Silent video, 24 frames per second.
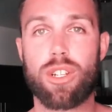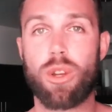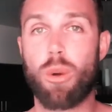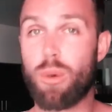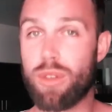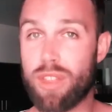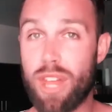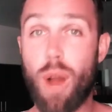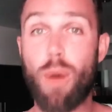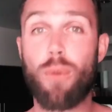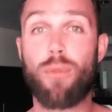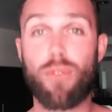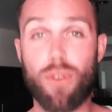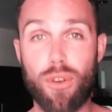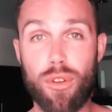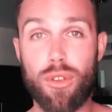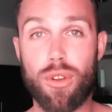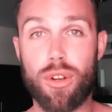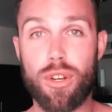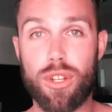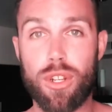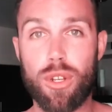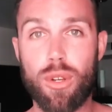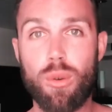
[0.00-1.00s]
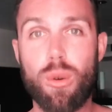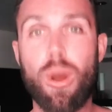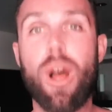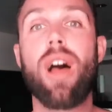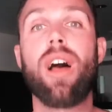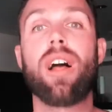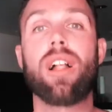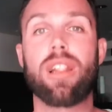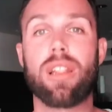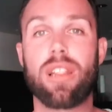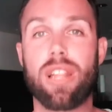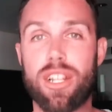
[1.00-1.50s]
So without further ado,
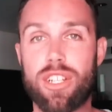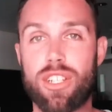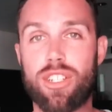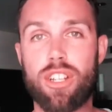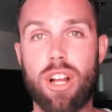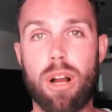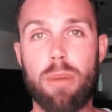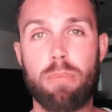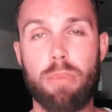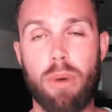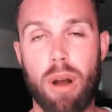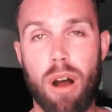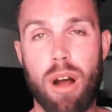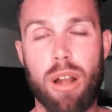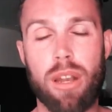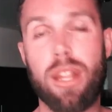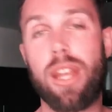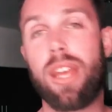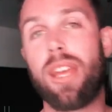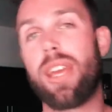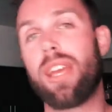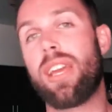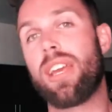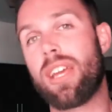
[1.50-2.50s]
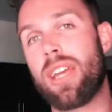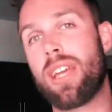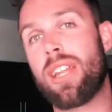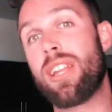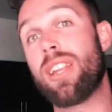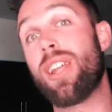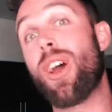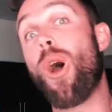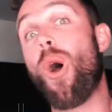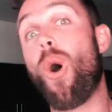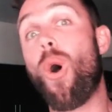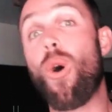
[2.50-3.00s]
let's jump on
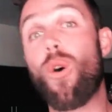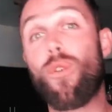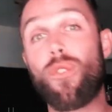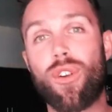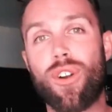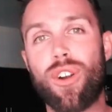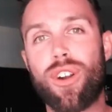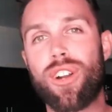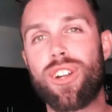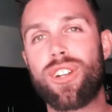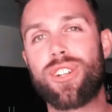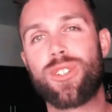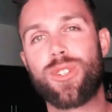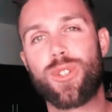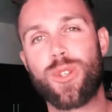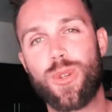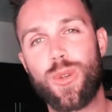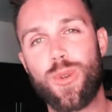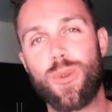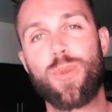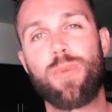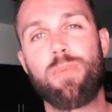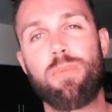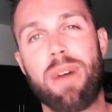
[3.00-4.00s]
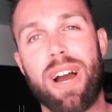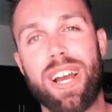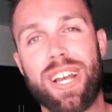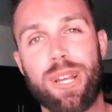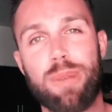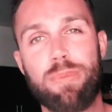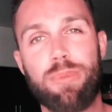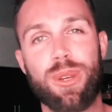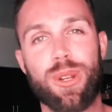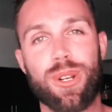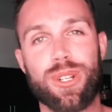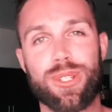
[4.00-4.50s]
in over to my
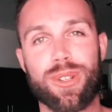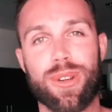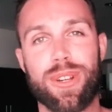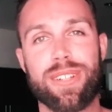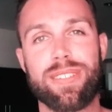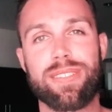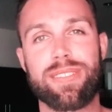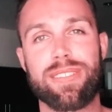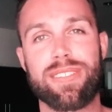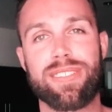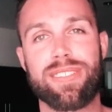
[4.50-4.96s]
computer screen.